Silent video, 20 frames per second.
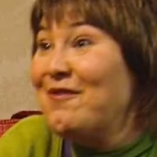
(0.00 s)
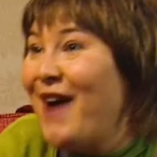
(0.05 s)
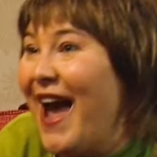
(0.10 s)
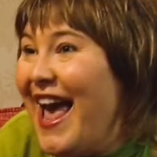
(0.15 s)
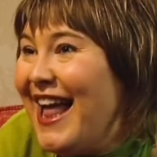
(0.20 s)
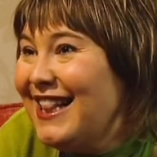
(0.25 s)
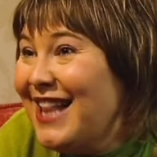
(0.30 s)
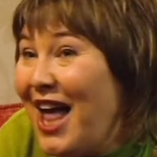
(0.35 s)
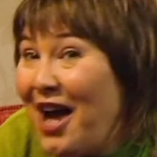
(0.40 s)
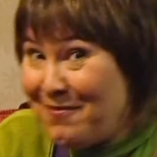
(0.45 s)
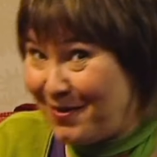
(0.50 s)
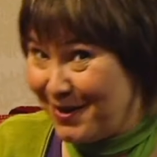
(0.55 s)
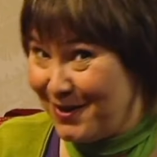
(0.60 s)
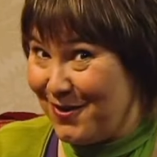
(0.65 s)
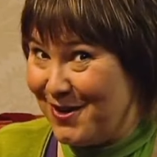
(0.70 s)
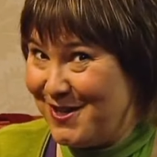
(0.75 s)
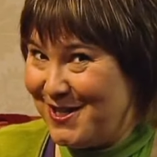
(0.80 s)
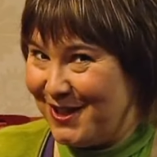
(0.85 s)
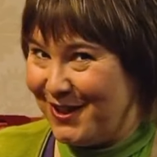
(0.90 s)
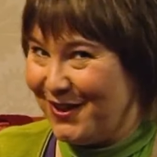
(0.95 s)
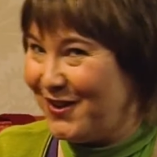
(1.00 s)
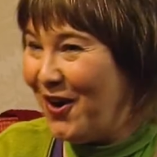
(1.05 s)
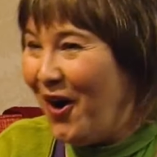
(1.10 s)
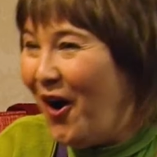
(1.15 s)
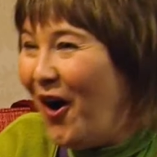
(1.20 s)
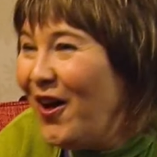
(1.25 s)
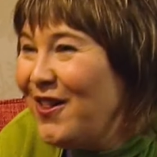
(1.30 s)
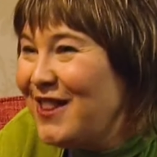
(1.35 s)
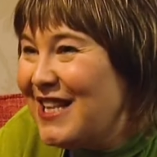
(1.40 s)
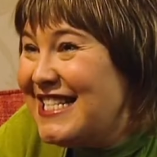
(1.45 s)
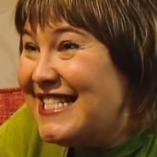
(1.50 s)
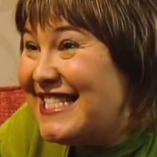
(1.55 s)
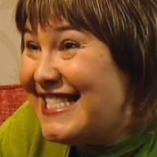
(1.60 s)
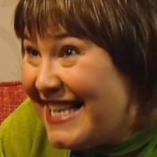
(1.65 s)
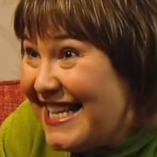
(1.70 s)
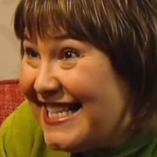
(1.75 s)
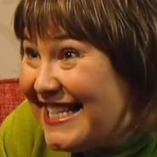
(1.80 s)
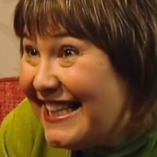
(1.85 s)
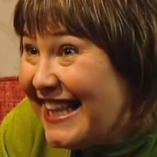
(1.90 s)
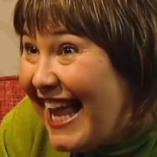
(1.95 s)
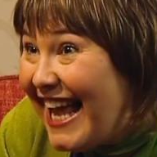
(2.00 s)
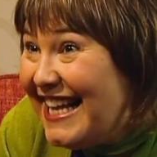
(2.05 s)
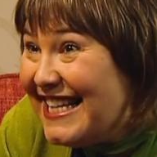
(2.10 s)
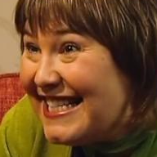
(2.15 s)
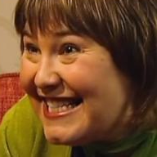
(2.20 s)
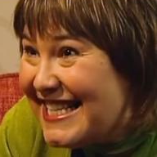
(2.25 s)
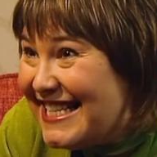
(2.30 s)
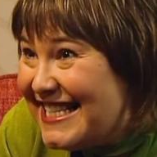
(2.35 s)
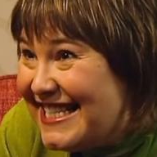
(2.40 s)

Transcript: Well, we're going to look at all the city lights in